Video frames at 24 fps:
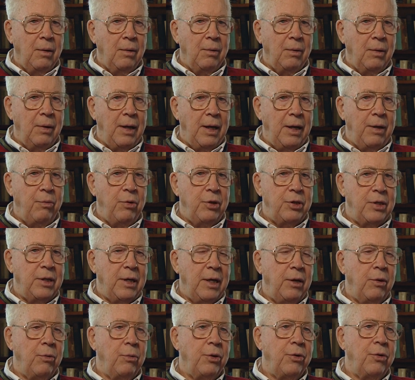I would
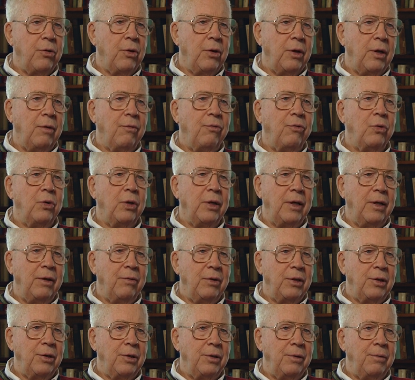say there were 30 or 40 of
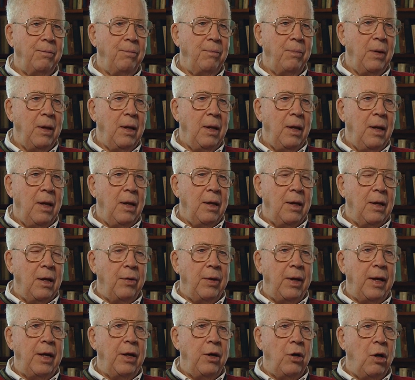us. Now,
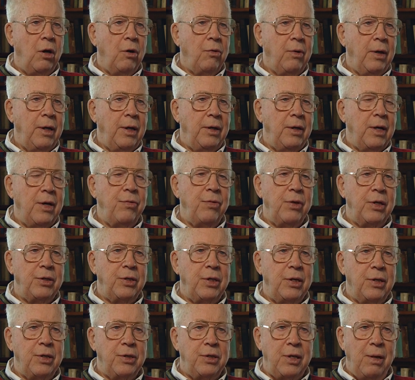they had already done this
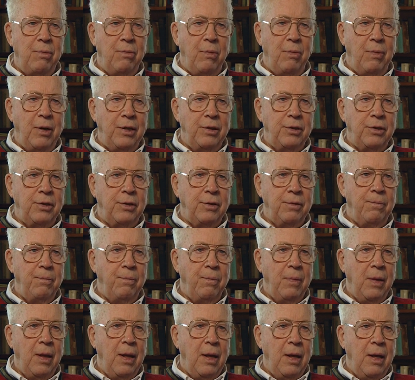in the summer months,
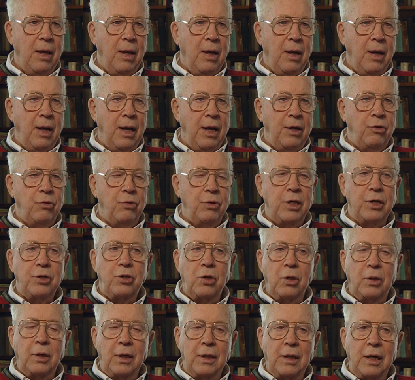and you just
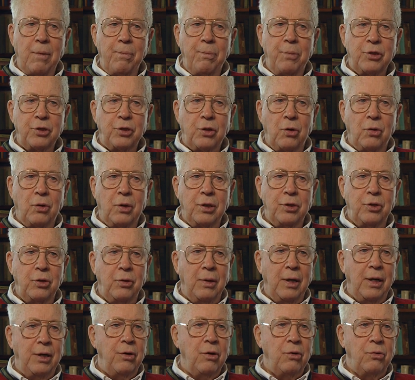took a compass course.
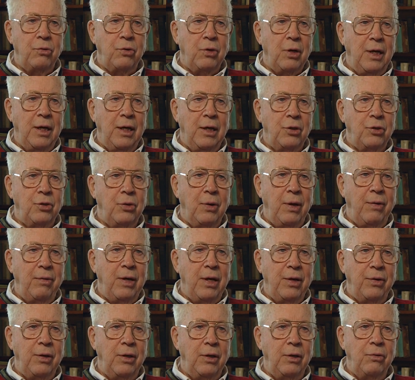You had no trails. You had
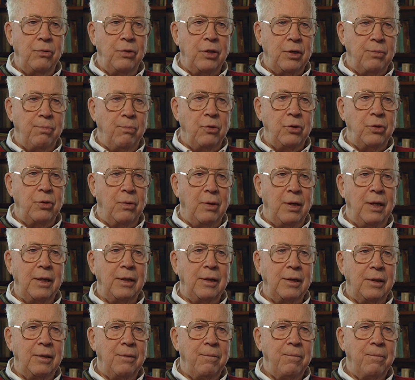nothing. You just bushwhacked.